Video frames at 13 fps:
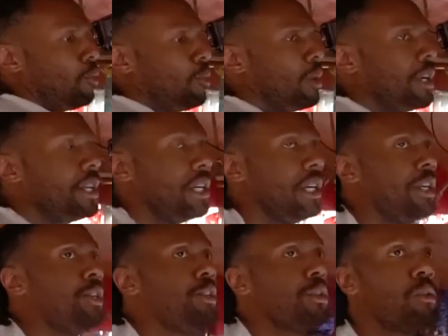
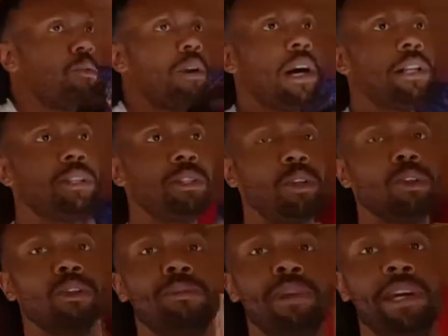100-watt
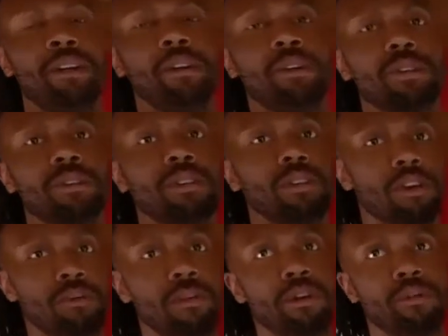solar panels on my